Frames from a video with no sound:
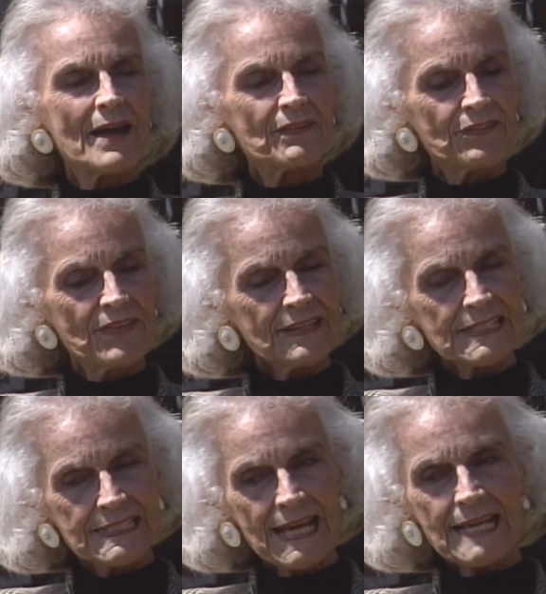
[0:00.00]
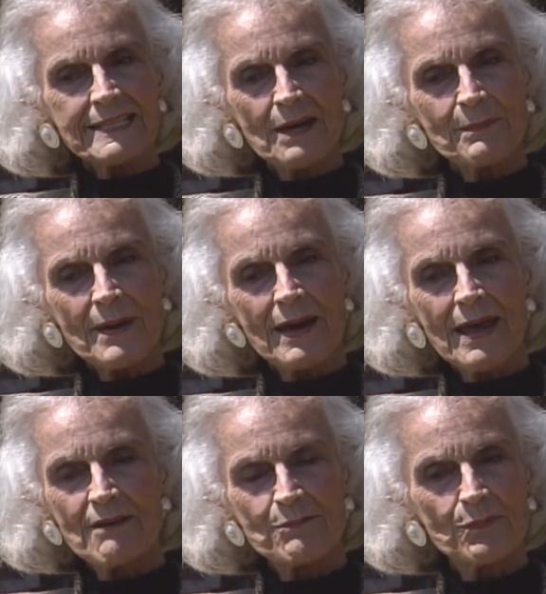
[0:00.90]
And the thing that stands out in my
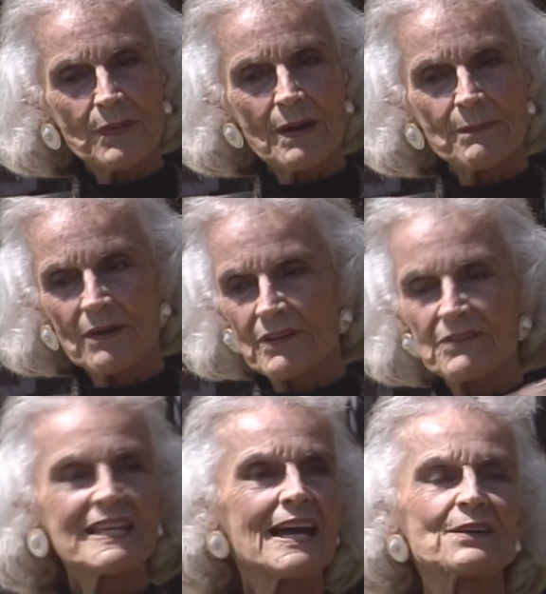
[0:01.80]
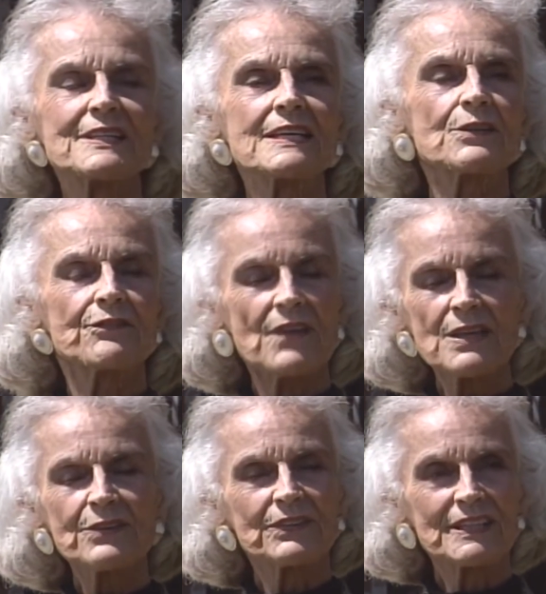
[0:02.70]
life above everything else is the
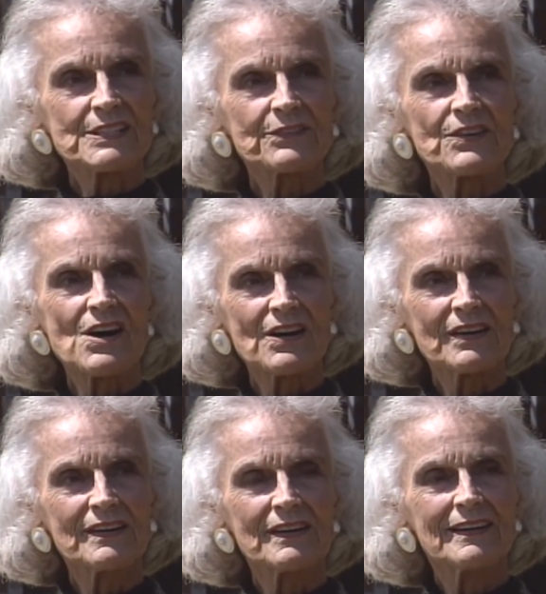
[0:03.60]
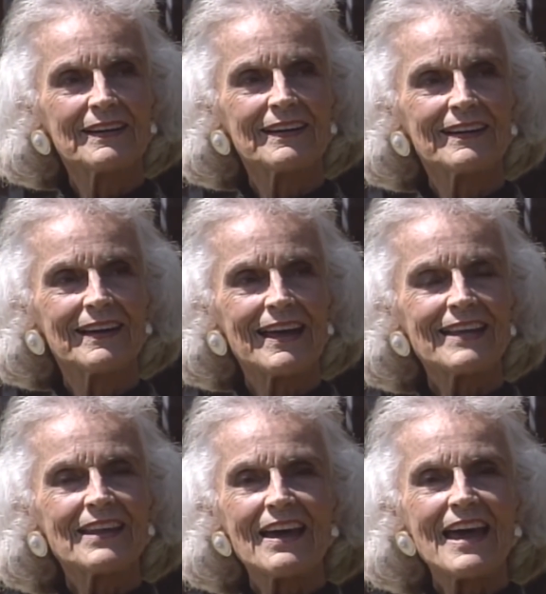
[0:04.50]
faithfulness of God.
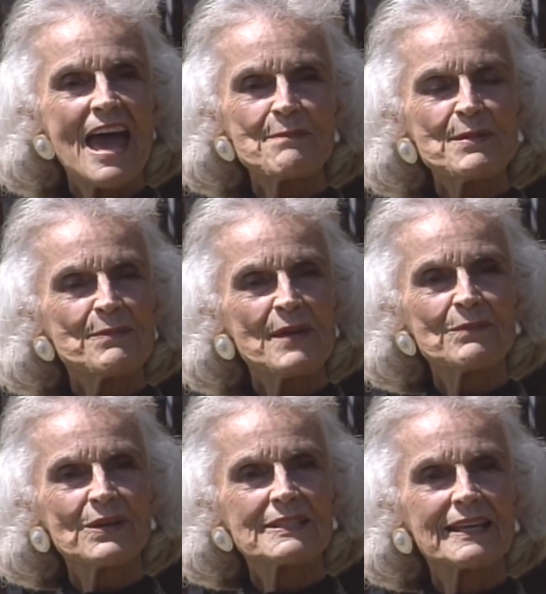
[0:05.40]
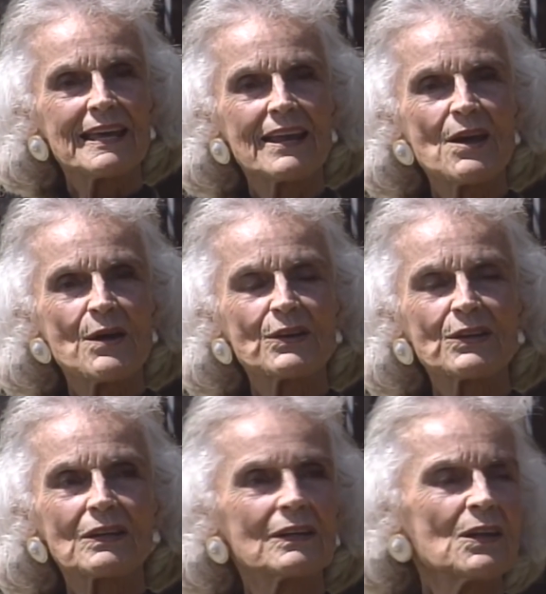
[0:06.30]
And the happy memories and
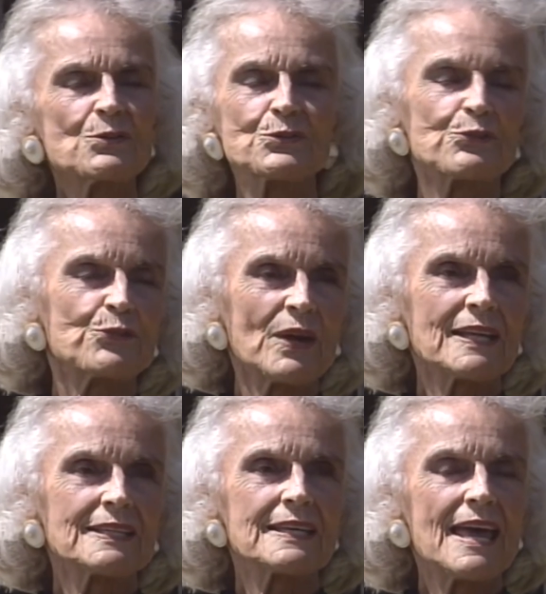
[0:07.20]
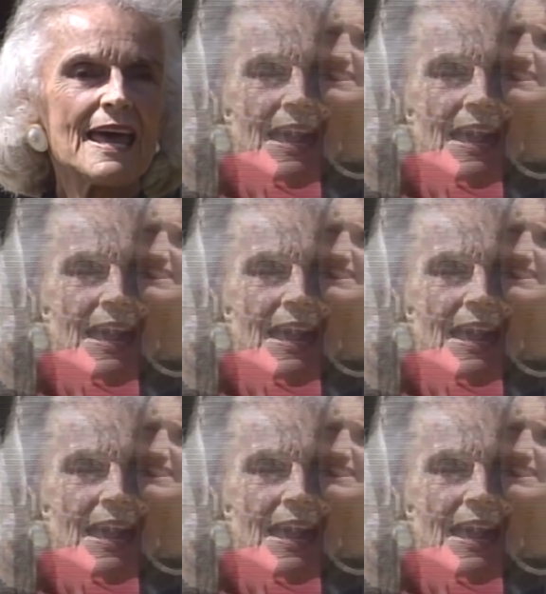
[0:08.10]
loads of friends.